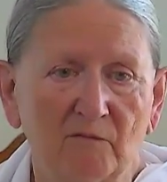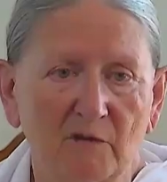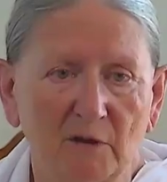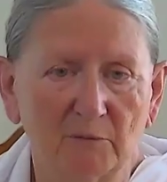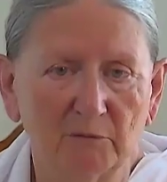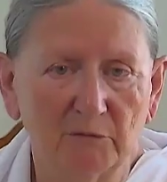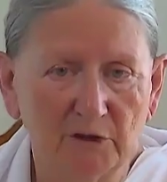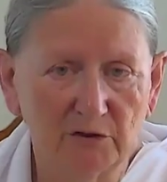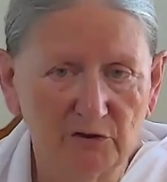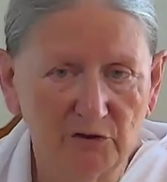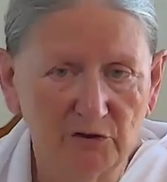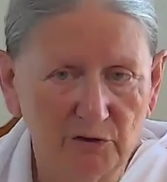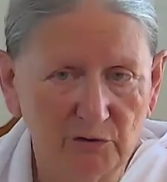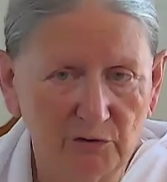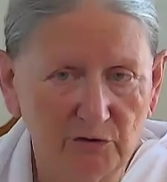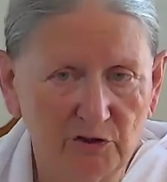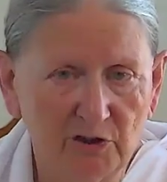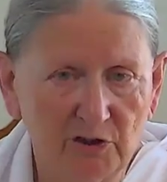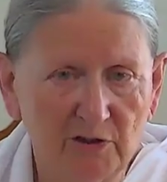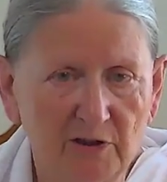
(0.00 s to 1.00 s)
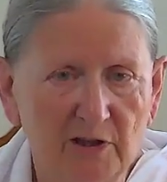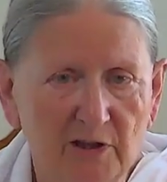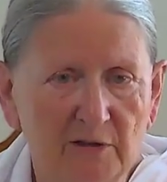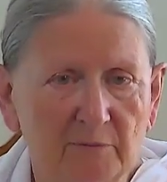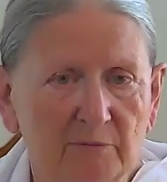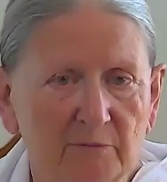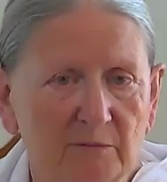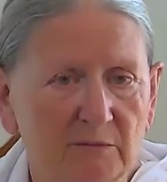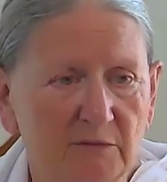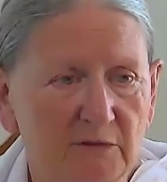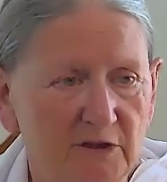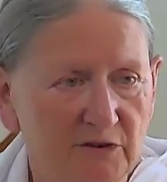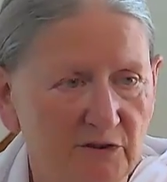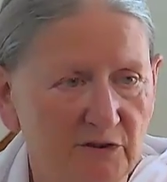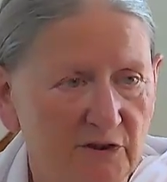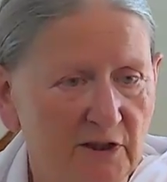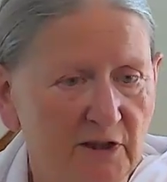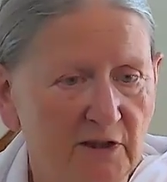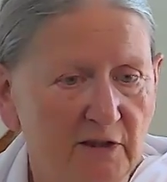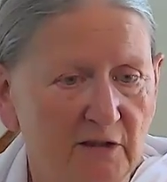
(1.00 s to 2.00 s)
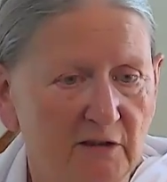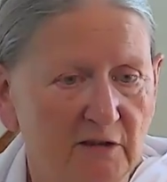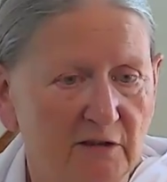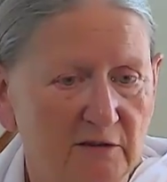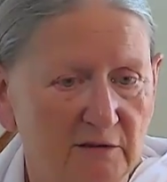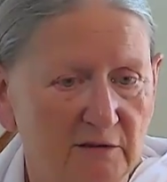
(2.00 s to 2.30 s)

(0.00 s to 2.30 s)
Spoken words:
because you see them as they are.